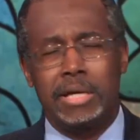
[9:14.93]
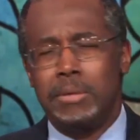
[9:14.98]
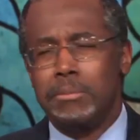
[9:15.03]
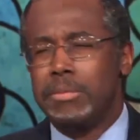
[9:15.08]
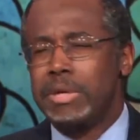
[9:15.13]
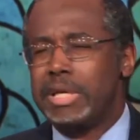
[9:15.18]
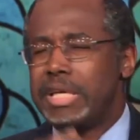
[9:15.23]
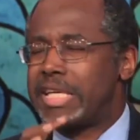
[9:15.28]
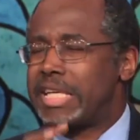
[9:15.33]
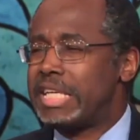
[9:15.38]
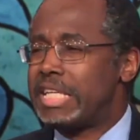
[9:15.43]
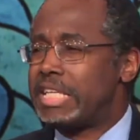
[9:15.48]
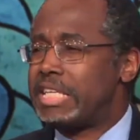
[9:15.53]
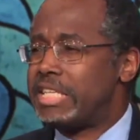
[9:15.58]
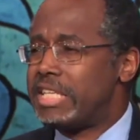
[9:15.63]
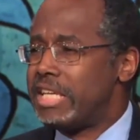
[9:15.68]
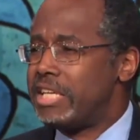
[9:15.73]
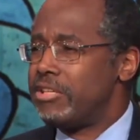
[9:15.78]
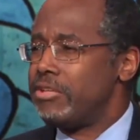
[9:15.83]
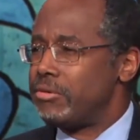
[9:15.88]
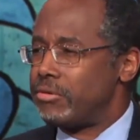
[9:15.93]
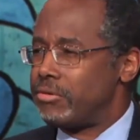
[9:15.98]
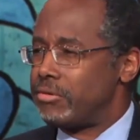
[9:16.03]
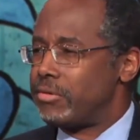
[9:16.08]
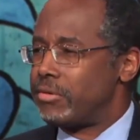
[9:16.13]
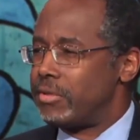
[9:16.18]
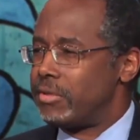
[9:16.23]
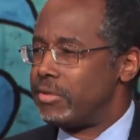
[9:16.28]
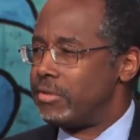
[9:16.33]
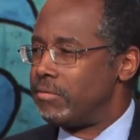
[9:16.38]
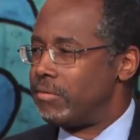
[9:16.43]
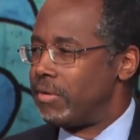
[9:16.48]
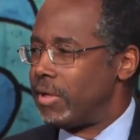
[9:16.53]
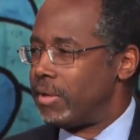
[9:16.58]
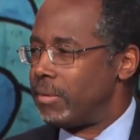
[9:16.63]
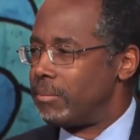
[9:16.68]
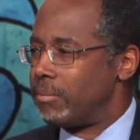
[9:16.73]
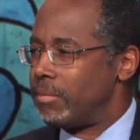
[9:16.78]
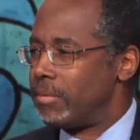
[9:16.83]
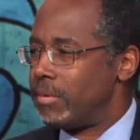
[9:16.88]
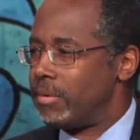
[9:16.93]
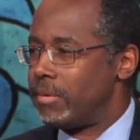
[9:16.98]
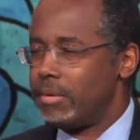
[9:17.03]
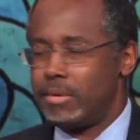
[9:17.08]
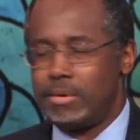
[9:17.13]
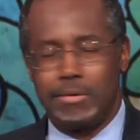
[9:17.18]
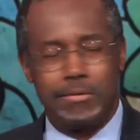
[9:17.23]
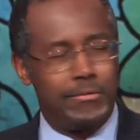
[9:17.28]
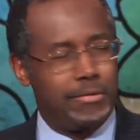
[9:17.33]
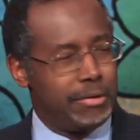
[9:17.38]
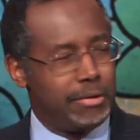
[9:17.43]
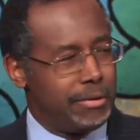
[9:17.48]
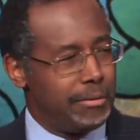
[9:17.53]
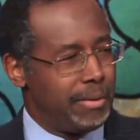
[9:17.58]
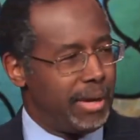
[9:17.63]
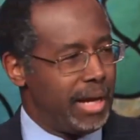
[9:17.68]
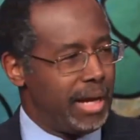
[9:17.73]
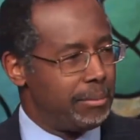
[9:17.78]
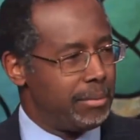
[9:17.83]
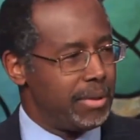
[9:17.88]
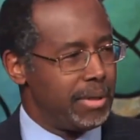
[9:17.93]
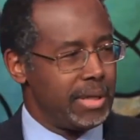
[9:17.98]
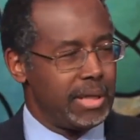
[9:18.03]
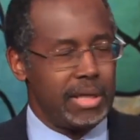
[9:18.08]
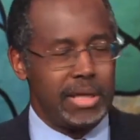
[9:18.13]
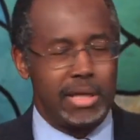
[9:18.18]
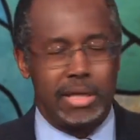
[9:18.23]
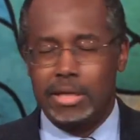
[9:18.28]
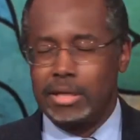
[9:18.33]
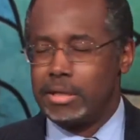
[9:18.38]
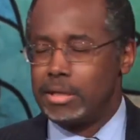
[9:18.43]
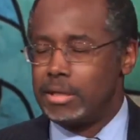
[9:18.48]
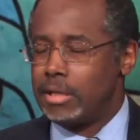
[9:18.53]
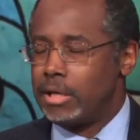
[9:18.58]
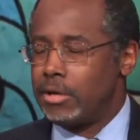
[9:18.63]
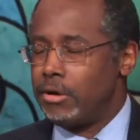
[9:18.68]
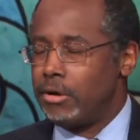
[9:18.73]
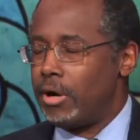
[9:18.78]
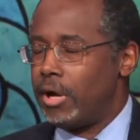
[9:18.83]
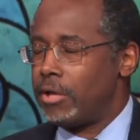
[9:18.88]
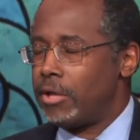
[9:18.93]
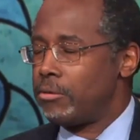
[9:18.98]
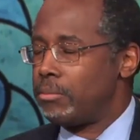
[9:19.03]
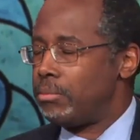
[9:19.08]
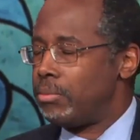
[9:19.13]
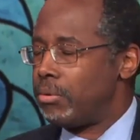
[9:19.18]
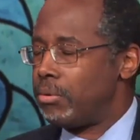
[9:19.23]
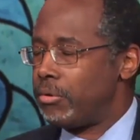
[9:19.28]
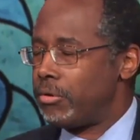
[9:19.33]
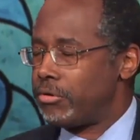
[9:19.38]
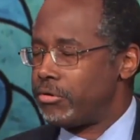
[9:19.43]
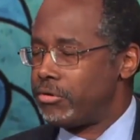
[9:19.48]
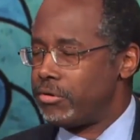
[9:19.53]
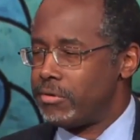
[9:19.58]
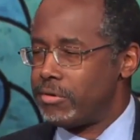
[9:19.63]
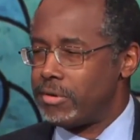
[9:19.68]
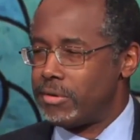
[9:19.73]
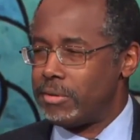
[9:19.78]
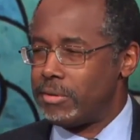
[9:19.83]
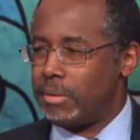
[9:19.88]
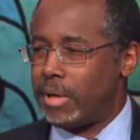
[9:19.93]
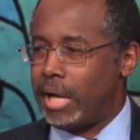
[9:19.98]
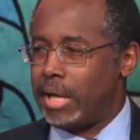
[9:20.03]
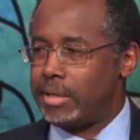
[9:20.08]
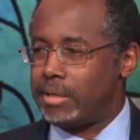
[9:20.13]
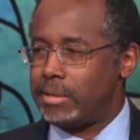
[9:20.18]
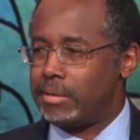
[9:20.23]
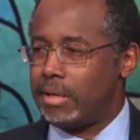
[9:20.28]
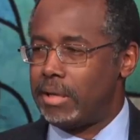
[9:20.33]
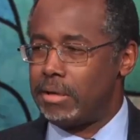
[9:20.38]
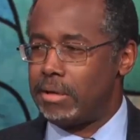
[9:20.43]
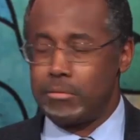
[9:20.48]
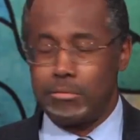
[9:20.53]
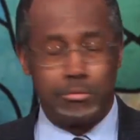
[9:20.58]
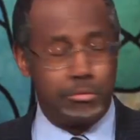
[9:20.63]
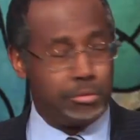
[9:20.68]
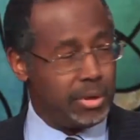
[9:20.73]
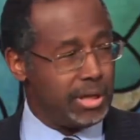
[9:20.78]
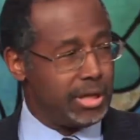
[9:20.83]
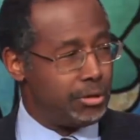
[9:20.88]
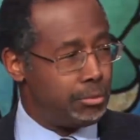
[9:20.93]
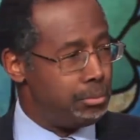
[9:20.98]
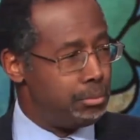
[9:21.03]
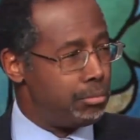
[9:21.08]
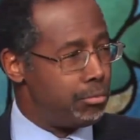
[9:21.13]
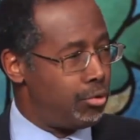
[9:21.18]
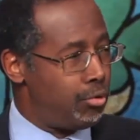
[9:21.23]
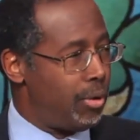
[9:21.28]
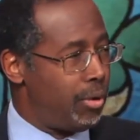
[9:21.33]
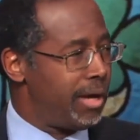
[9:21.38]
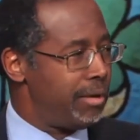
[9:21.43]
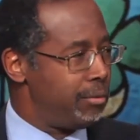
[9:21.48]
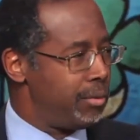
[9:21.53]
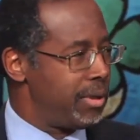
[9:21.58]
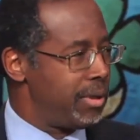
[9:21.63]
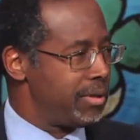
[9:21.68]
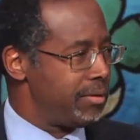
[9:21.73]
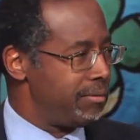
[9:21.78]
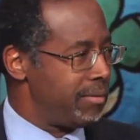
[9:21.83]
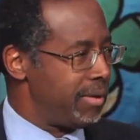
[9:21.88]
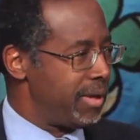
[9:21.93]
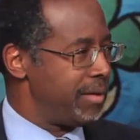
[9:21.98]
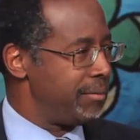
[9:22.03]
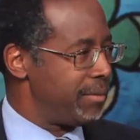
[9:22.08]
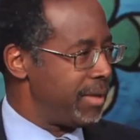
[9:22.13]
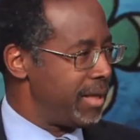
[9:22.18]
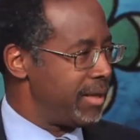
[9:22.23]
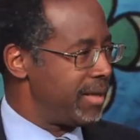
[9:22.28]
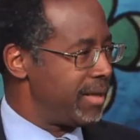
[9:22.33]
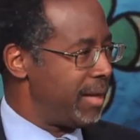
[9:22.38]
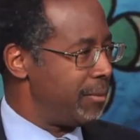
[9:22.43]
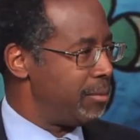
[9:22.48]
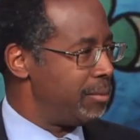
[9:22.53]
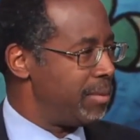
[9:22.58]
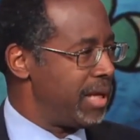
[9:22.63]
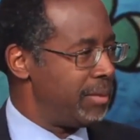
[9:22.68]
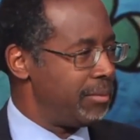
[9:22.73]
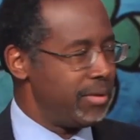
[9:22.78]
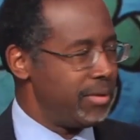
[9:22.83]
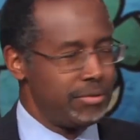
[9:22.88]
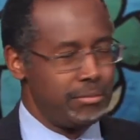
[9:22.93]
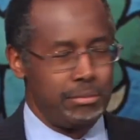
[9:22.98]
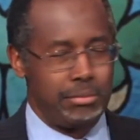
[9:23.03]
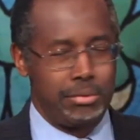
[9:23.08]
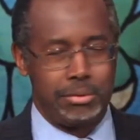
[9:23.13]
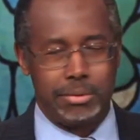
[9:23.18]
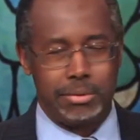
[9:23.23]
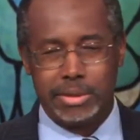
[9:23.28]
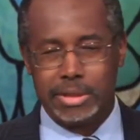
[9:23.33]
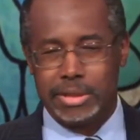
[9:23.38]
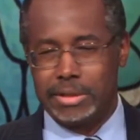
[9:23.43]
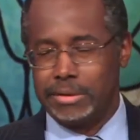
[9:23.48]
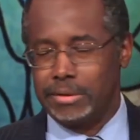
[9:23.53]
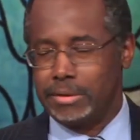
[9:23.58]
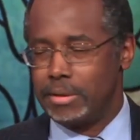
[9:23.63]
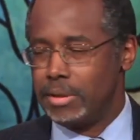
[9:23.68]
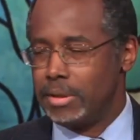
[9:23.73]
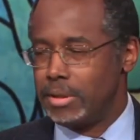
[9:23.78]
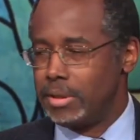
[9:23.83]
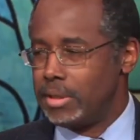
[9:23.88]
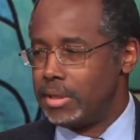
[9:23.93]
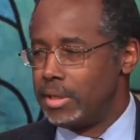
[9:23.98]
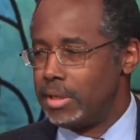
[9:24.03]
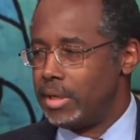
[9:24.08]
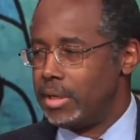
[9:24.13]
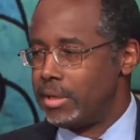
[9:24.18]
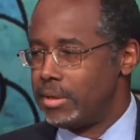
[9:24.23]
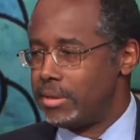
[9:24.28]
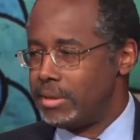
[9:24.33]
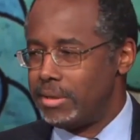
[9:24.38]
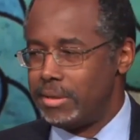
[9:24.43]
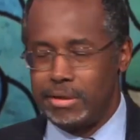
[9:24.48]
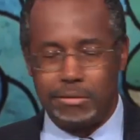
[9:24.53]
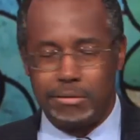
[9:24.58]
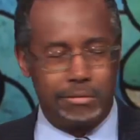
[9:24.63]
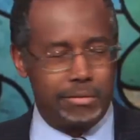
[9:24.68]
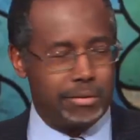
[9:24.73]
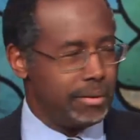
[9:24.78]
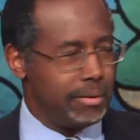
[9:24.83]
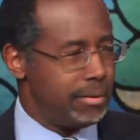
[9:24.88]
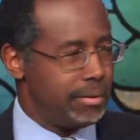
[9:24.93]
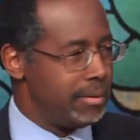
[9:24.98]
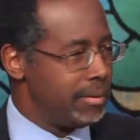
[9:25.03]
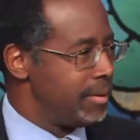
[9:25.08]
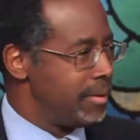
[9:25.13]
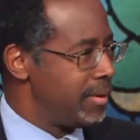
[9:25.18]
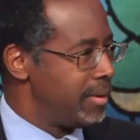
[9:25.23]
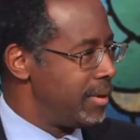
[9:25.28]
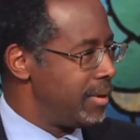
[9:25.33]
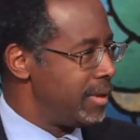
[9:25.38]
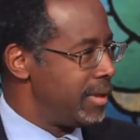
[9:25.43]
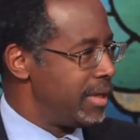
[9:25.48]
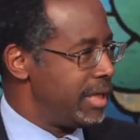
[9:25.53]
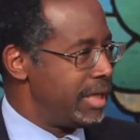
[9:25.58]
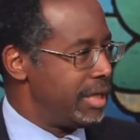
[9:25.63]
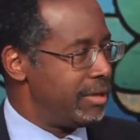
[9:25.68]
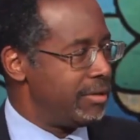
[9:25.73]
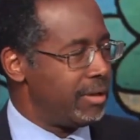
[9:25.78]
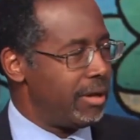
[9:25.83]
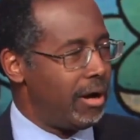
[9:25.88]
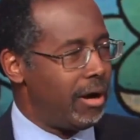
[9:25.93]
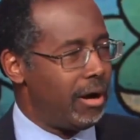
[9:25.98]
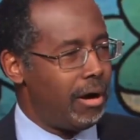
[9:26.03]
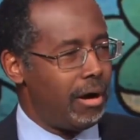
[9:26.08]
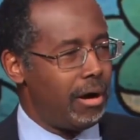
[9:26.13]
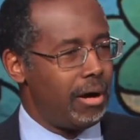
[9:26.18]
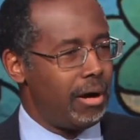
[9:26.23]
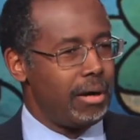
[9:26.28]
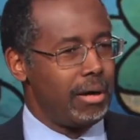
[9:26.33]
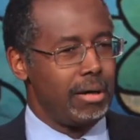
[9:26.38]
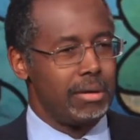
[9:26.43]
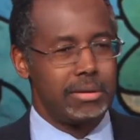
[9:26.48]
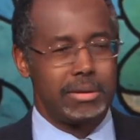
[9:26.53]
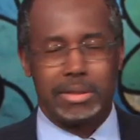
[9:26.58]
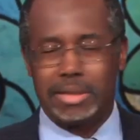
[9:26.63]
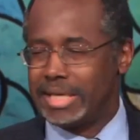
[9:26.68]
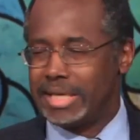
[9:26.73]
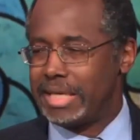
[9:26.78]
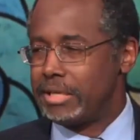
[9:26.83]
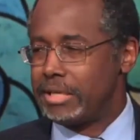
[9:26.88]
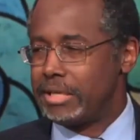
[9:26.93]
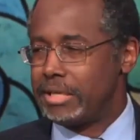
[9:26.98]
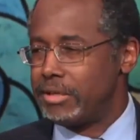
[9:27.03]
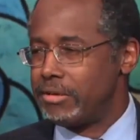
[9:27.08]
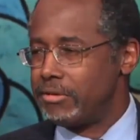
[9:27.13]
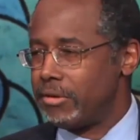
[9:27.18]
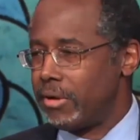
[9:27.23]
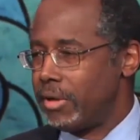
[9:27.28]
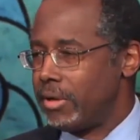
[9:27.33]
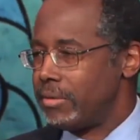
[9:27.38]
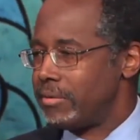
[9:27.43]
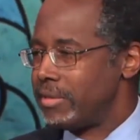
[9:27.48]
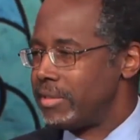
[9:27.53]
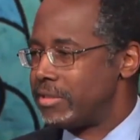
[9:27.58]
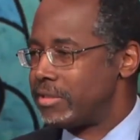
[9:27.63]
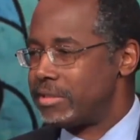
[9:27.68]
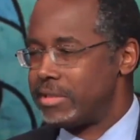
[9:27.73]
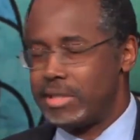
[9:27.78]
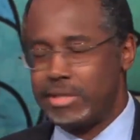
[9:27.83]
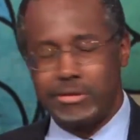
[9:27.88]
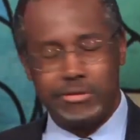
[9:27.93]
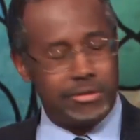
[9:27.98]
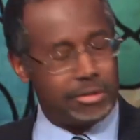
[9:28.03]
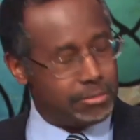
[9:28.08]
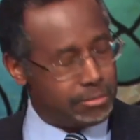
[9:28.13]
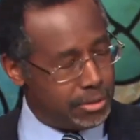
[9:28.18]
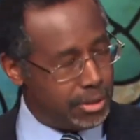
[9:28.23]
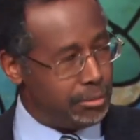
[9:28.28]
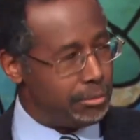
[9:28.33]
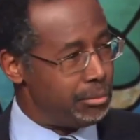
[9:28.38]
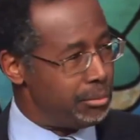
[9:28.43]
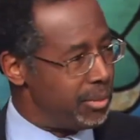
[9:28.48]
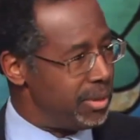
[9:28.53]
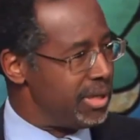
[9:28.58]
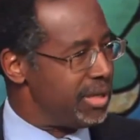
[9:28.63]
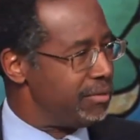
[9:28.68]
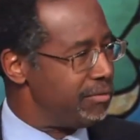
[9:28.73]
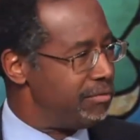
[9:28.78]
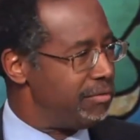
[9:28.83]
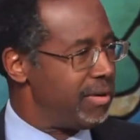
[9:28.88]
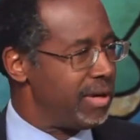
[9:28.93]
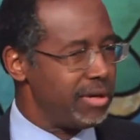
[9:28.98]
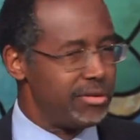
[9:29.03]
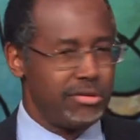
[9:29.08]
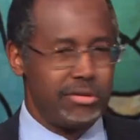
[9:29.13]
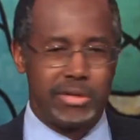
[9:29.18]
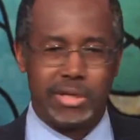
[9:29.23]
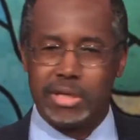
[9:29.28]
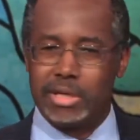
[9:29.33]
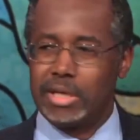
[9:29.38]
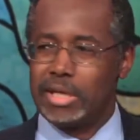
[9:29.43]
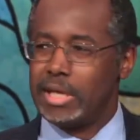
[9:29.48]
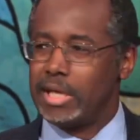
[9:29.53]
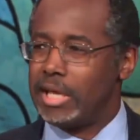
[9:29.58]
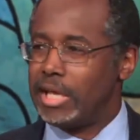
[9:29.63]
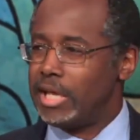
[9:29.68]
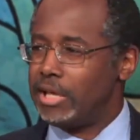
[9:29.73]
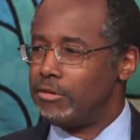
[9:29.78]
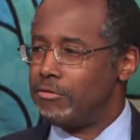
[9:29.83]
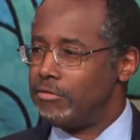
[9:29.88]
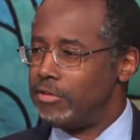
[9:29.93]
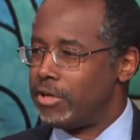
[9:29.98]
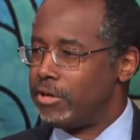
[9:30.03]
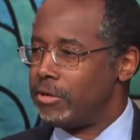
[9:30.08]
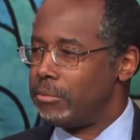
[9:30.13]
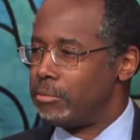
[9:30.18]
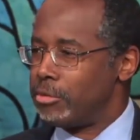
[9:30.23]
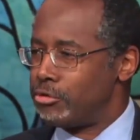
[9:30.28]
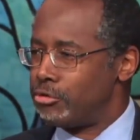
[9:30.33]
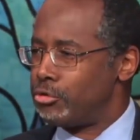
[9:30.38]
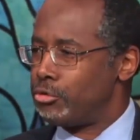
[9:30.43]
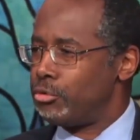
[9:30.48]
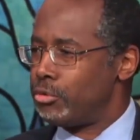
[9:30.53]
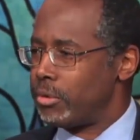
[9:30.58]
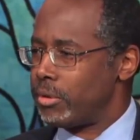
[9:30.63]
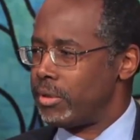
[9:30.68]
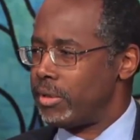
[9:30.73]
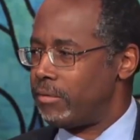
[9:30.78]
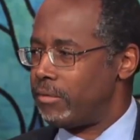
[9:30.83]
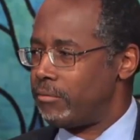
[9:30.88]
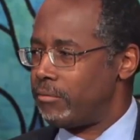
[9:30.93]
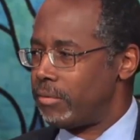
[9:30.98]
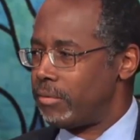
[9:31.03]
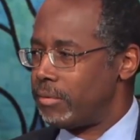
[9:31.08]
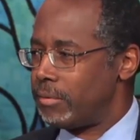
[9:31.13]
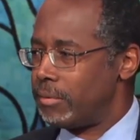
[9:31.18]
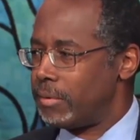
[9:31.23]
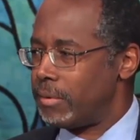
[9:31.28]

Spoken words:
But it continues to develop very rapidly. There are other portions of the body that are really quite well developed by the time a baby is born. The liver, the heart, the kidneys, all these things are really functioning at a very mature level.